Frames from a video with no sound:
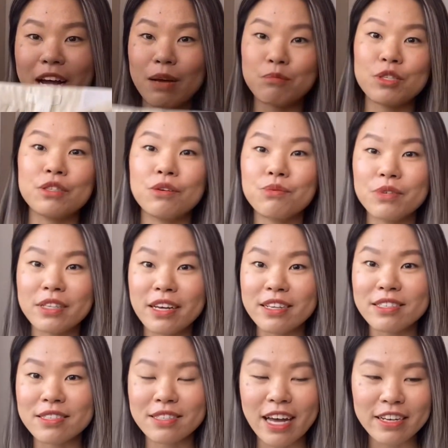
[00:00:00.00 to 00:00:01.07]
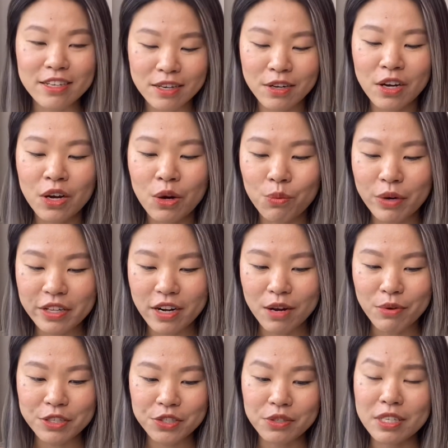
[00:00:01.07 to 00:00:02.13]
I'm still really undecided whether I
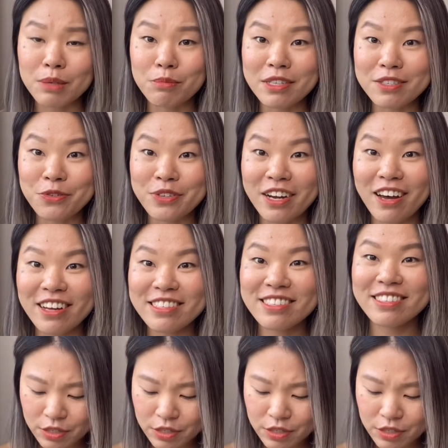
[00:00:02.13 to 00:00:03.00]
want to keep this or not.